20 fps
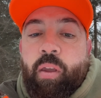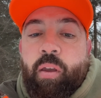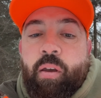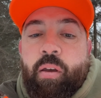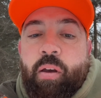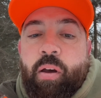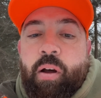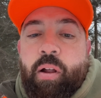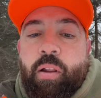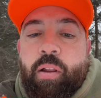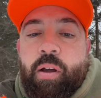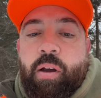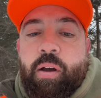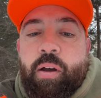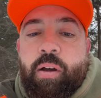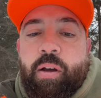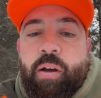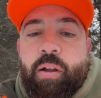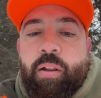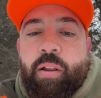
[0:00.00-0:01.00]

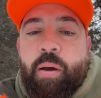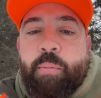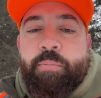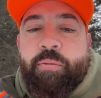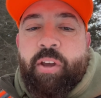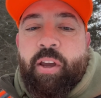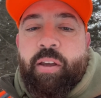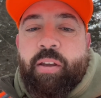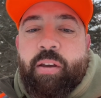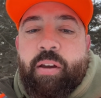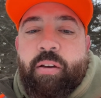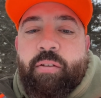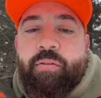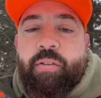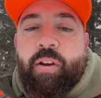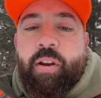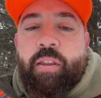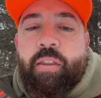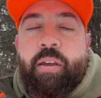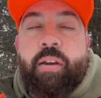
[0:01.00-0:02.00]
I'll update you if
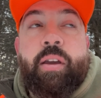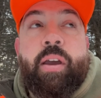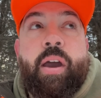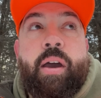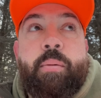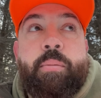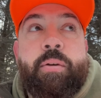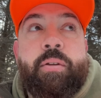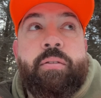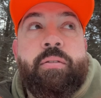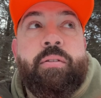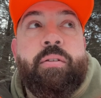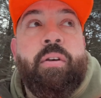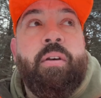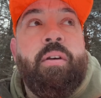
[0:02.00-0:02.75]
anything happens.